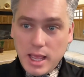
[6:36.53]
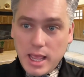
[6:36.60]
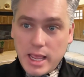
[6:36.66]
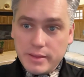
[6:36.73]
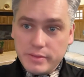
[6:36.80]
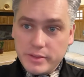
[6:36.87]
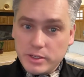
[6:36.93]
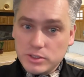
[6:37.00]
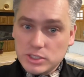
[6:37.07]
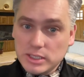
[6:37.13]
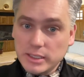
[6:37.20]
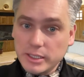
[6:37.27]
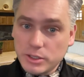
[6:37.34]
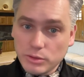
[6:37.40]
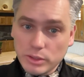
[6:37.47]
and there's
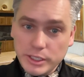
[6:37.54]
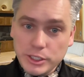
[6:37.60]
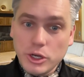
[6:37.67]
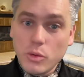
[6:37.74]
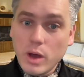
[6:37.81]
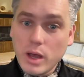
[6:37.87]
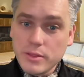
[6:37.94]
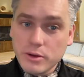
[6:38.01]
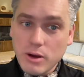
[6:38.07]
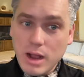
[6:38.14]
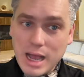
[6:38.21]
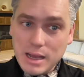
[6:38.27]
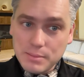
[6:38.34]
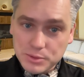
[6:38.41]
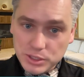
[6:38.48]
literally no other
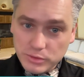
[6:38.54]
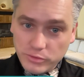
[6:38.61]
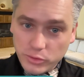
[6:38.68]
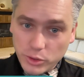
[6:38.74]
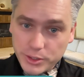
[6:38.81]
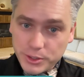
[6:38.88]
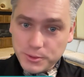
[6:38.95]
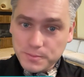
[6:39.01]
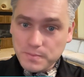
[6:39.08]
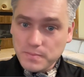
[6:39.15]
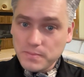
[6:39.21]
option for you,